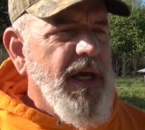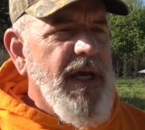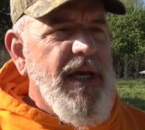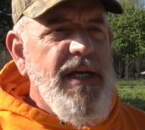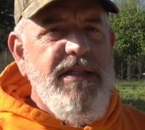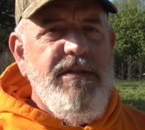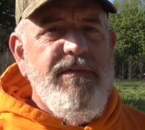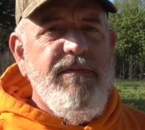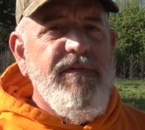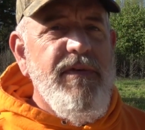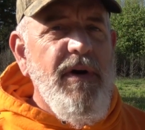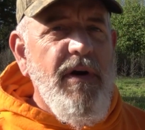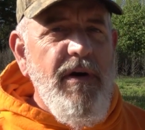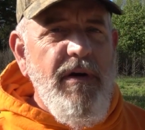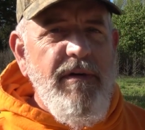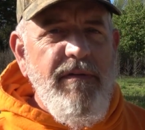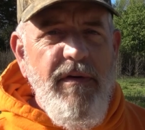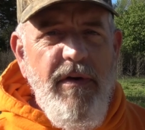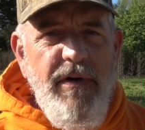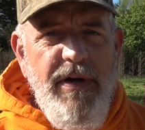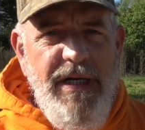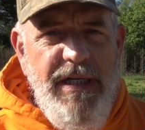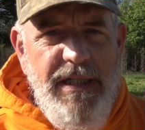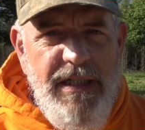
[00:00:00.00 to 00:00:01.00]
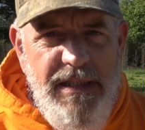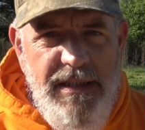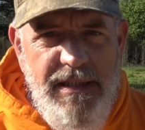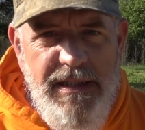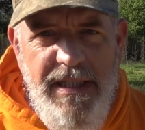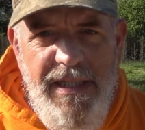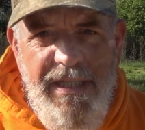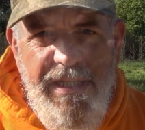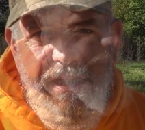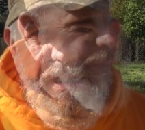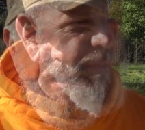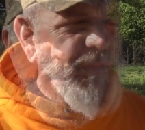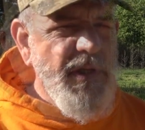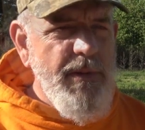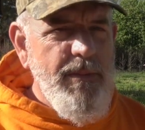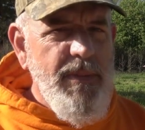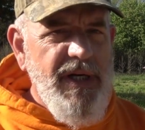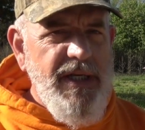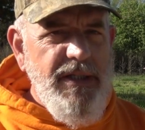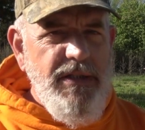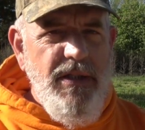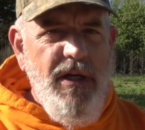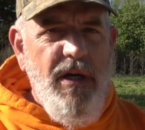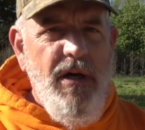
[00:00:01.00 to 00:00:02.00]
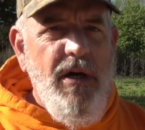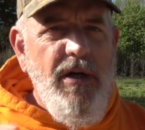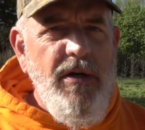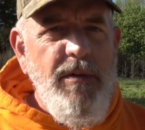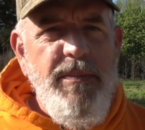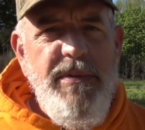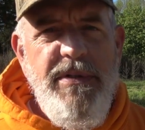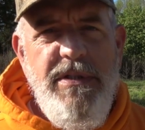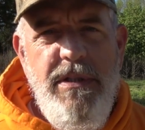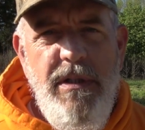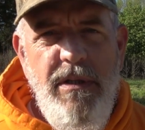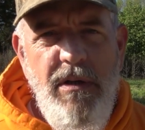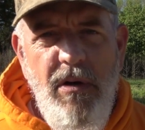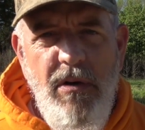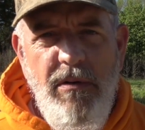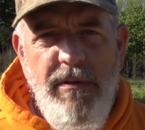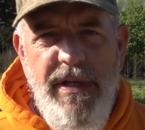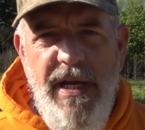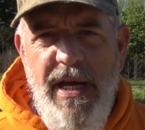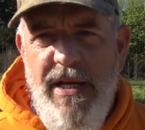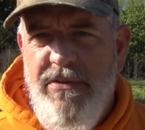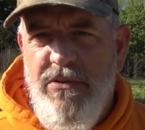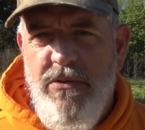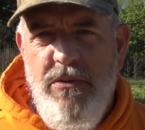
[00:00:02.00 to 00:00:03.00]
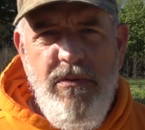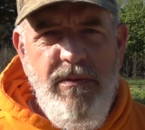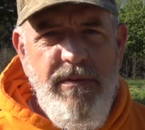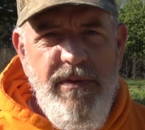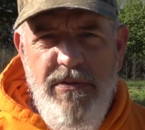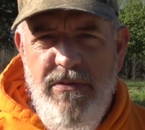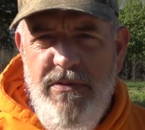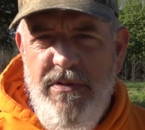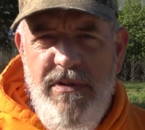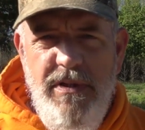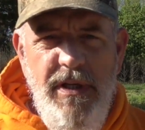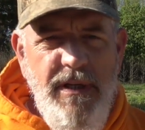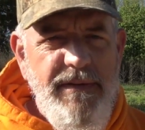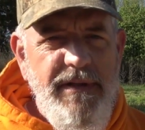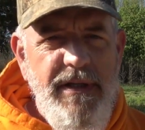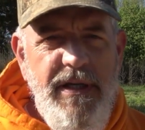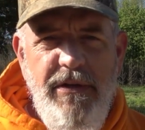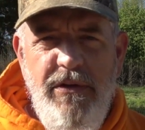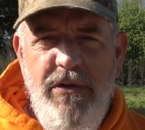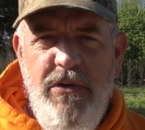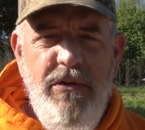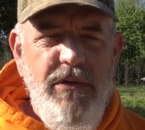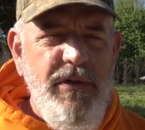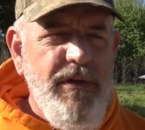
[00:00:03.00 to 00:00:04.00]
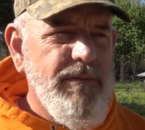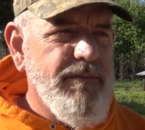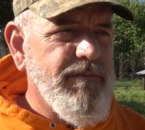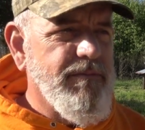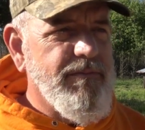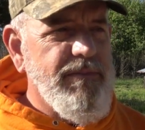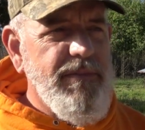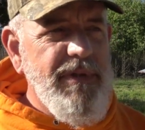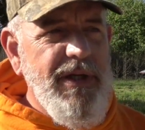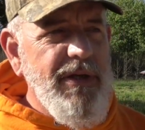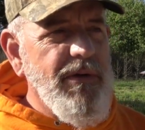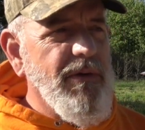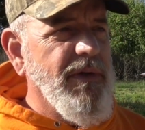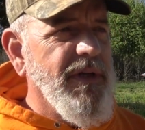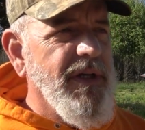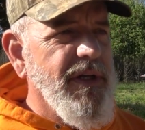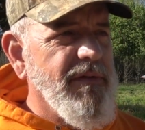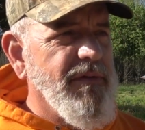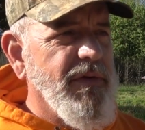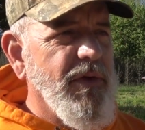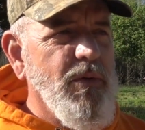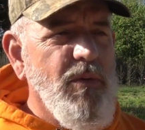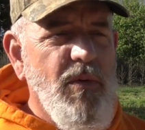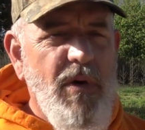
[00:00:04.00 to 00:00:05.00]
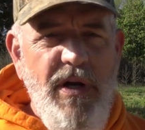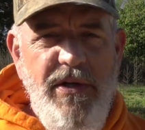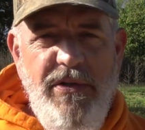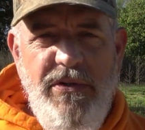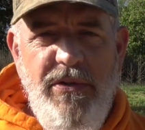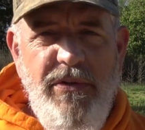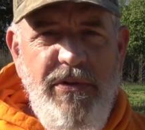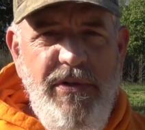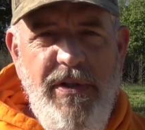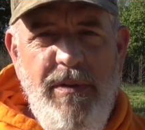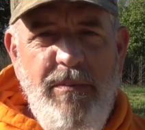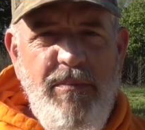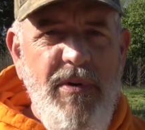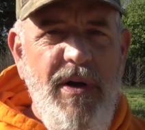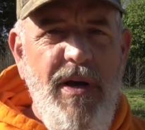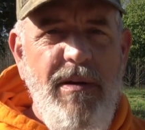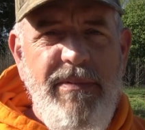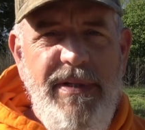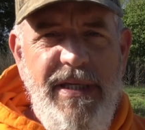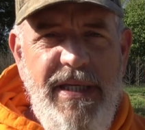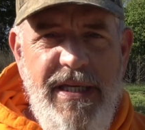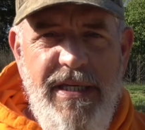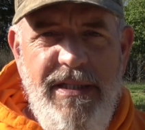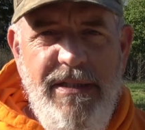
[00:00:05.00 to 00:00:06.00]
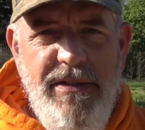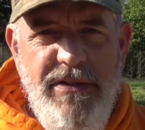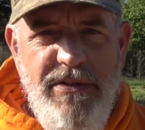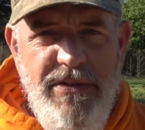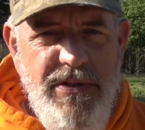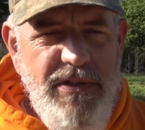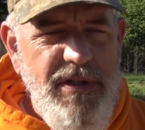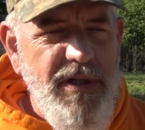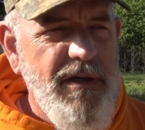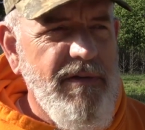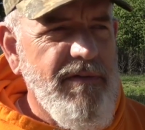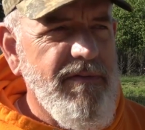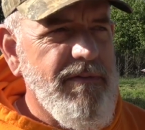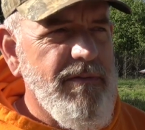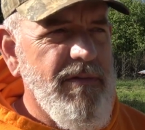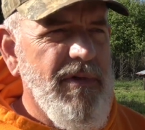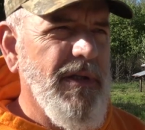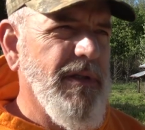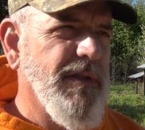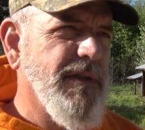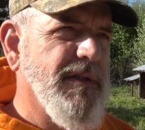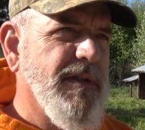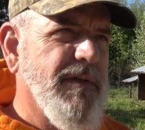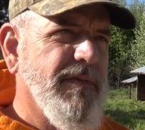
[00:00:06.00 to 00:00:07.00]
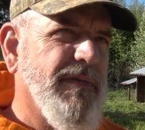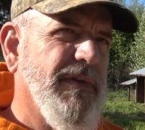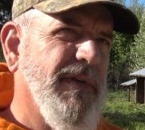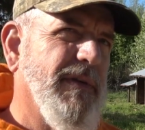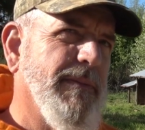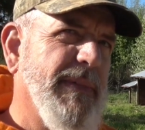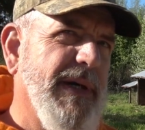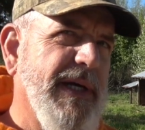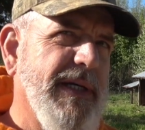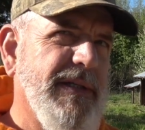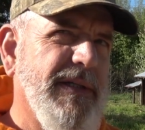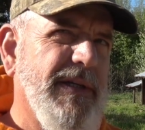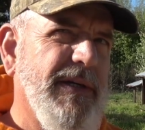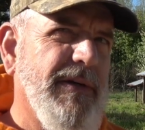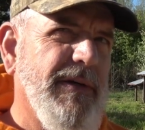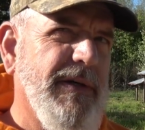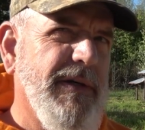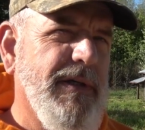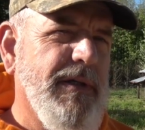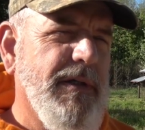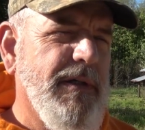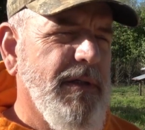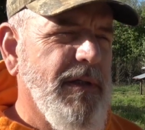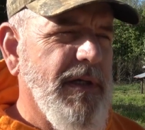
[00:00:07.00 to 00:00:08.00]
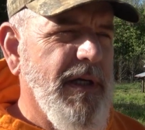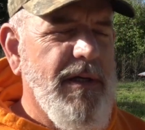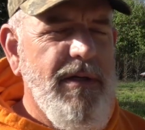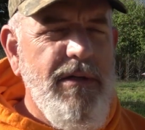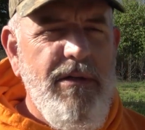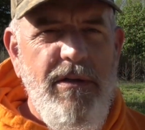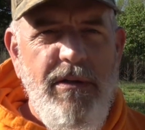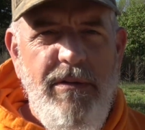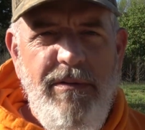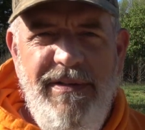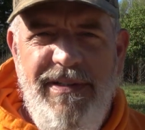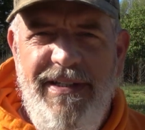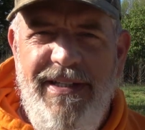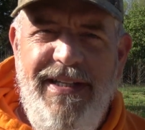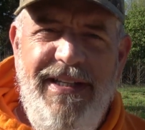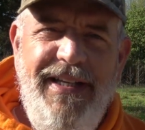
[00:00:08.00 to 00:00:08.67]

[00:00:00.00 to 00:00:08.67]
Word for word: It's very, very clean, but it's 100% all natural. There's nothing you could, literally, if you wanted to, you could probably eat this stuff. Well, except for the bacteria, I don't know.